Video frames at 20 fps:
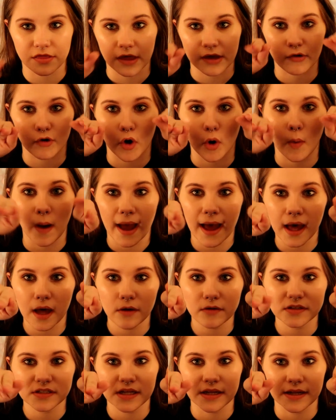They grow
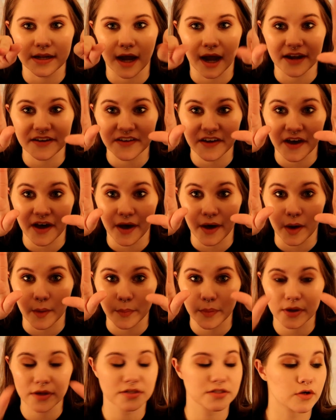out, not
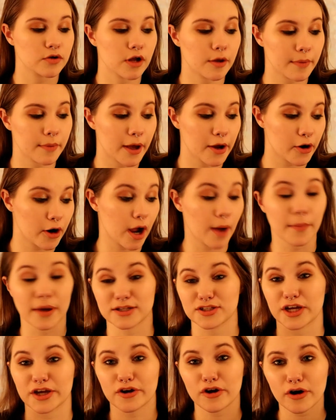up. So no matter how
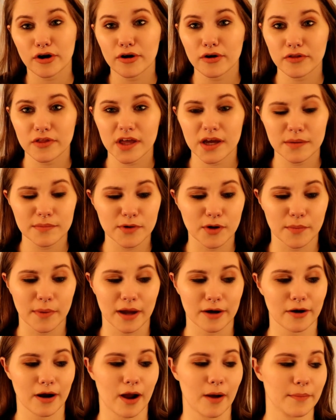much I curl them, no
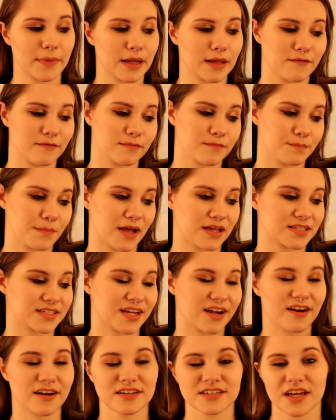matter how many
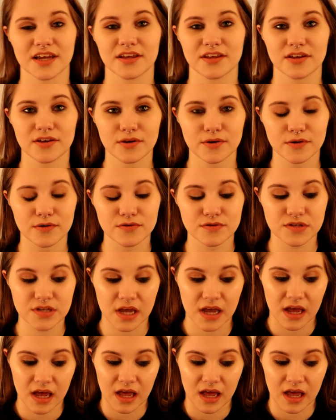mascaras I use,